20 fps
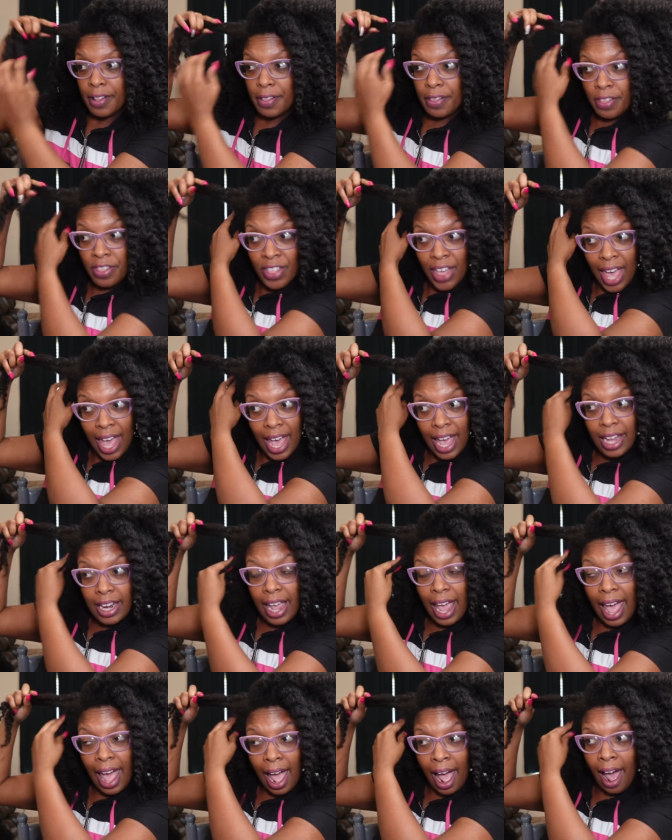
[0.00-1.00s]
that
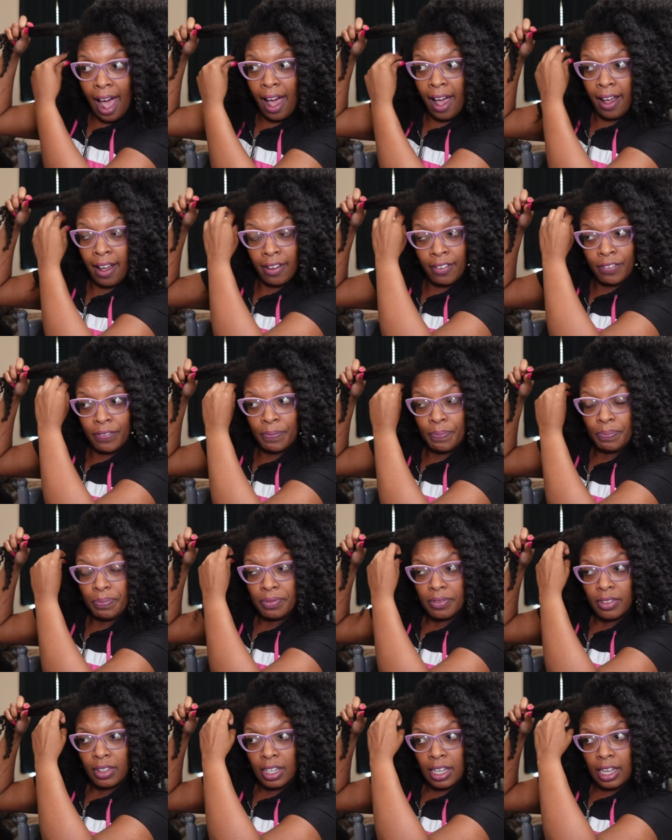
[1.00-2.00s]
have
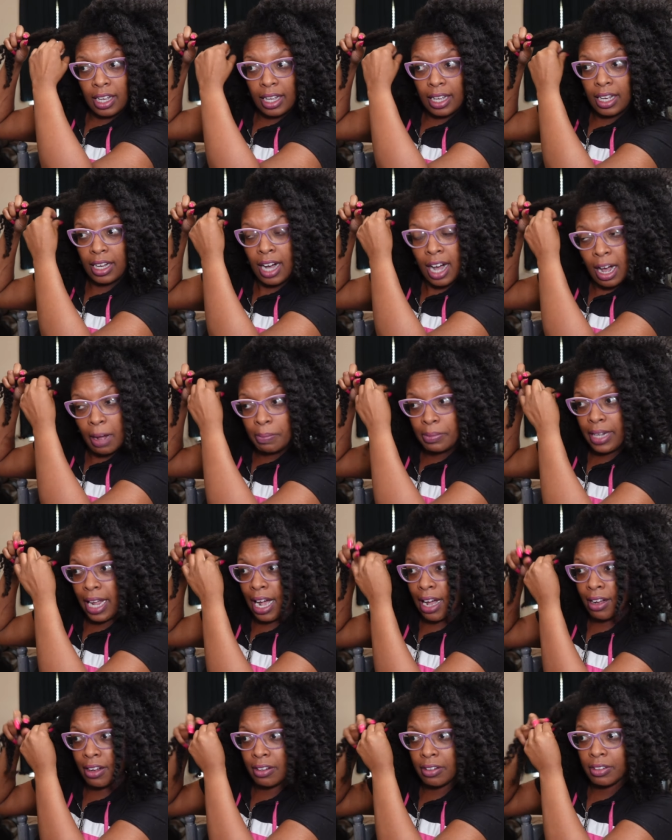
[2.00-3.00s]
come
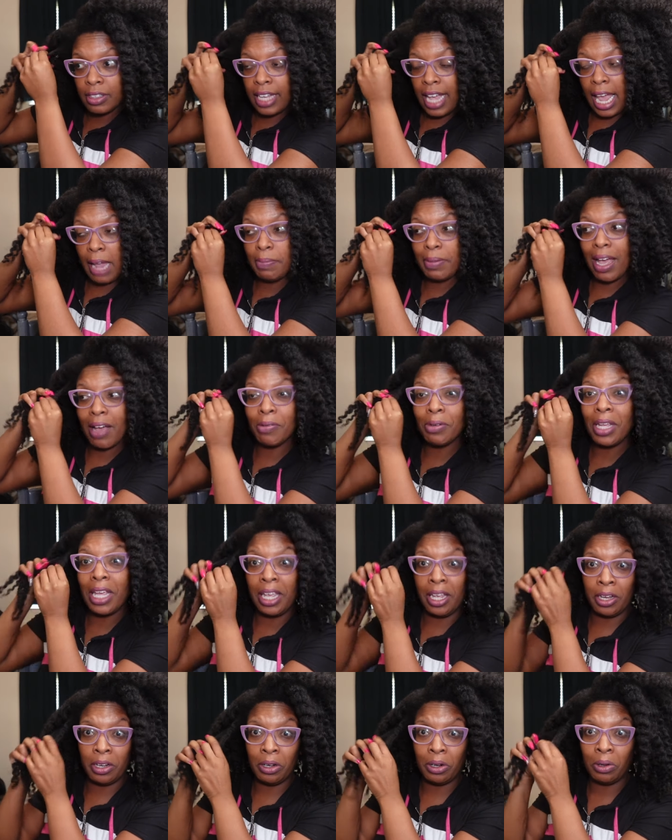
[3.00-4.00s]
down, came down
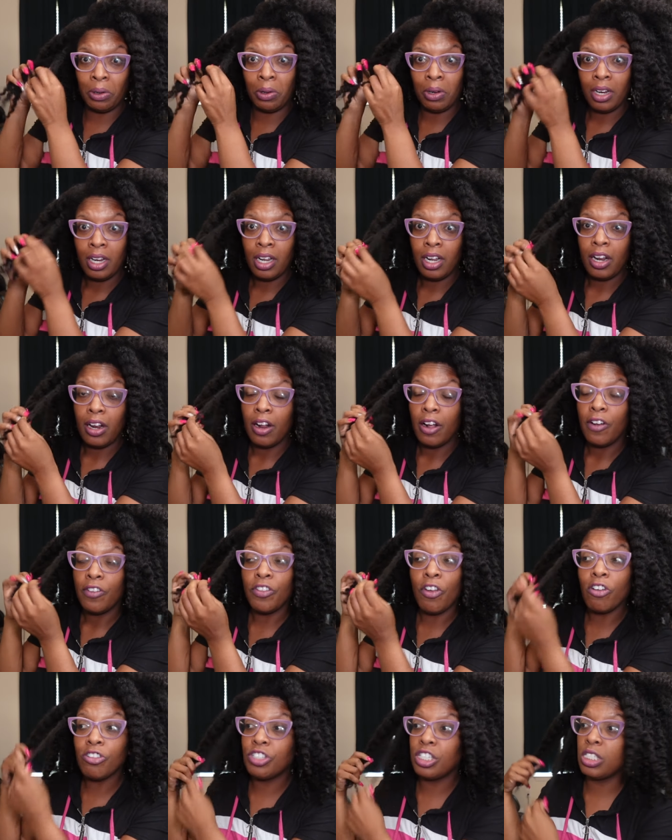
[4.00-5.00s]
ill.
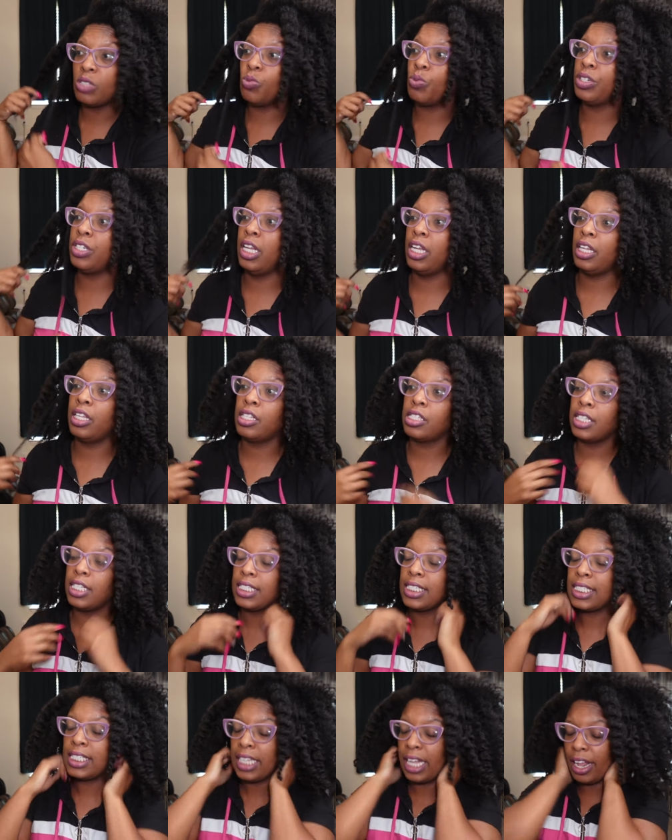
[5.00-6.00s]
They're just ridiculously
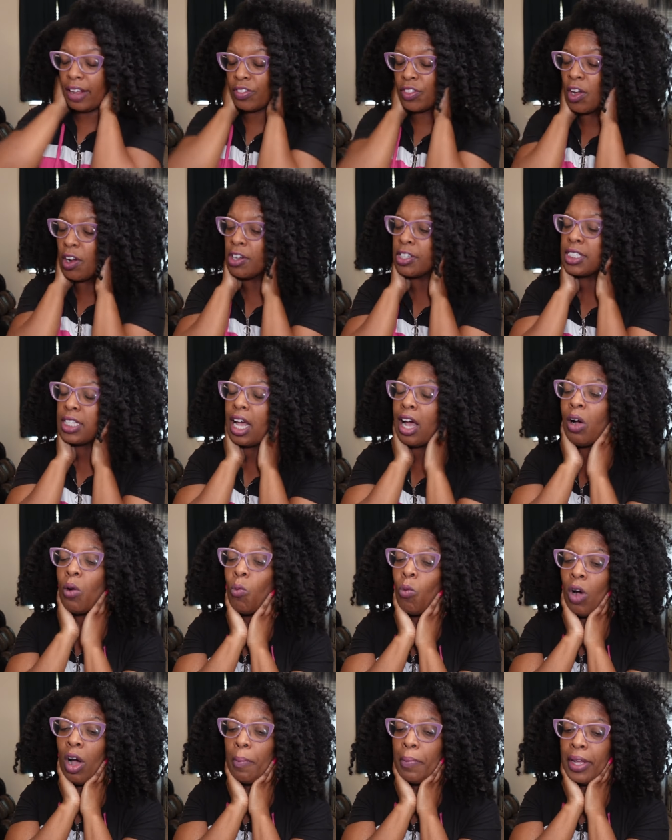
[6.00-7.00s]
sick. There's a
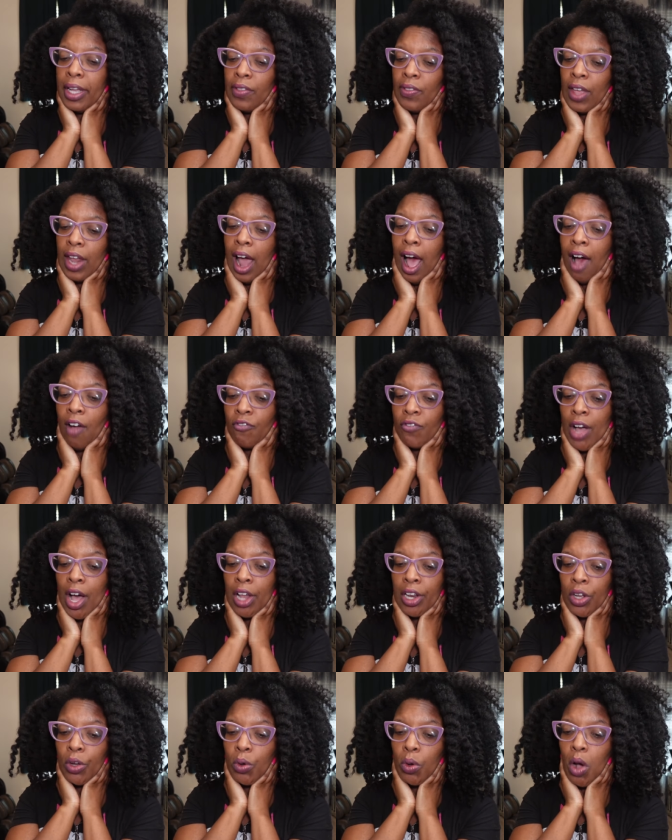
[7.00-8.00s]
woman that I
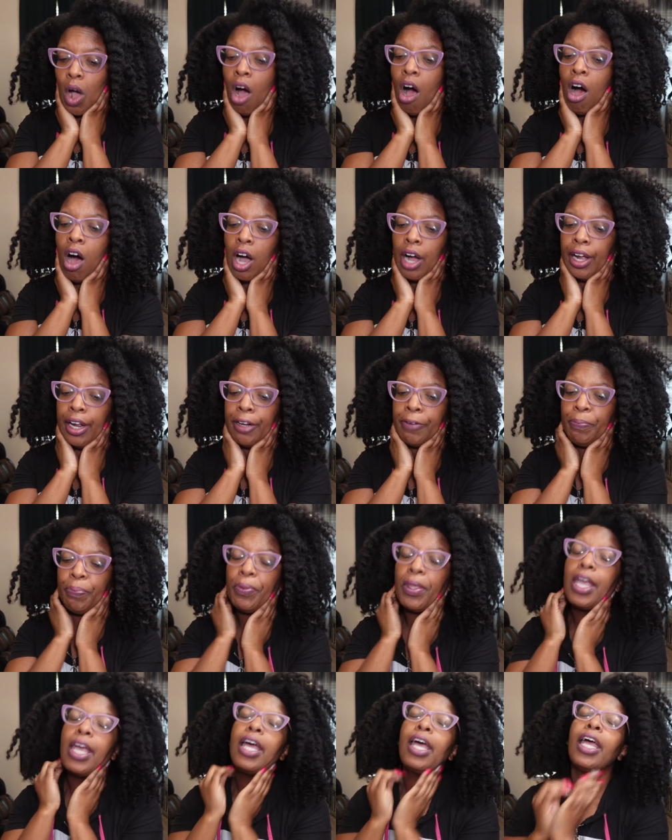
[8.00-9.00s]
follow on
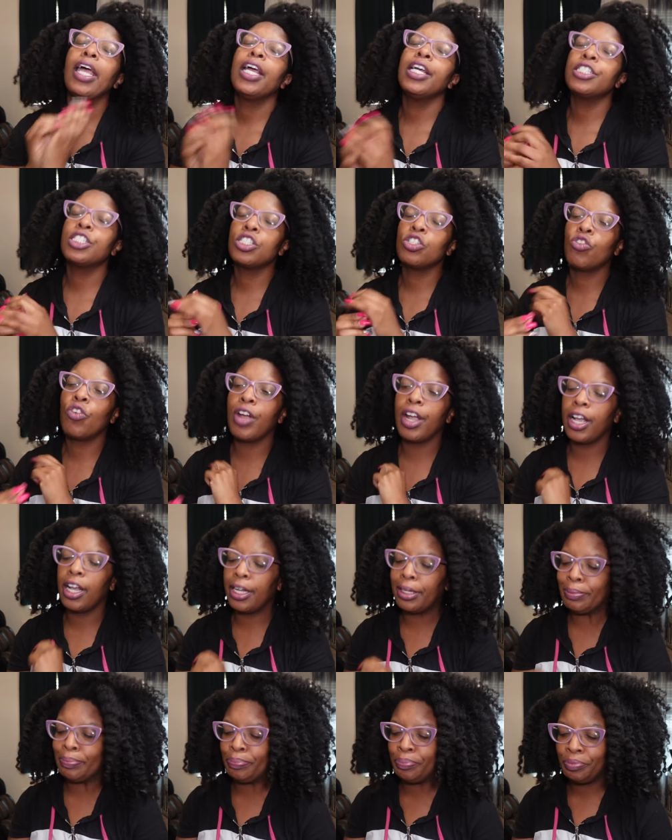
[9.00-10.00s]

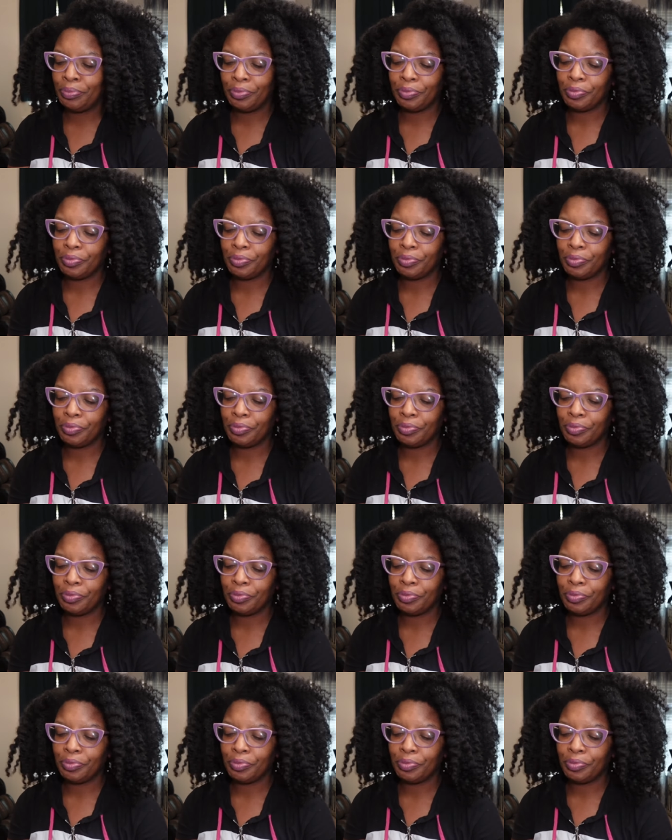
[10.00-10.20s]
Instagram.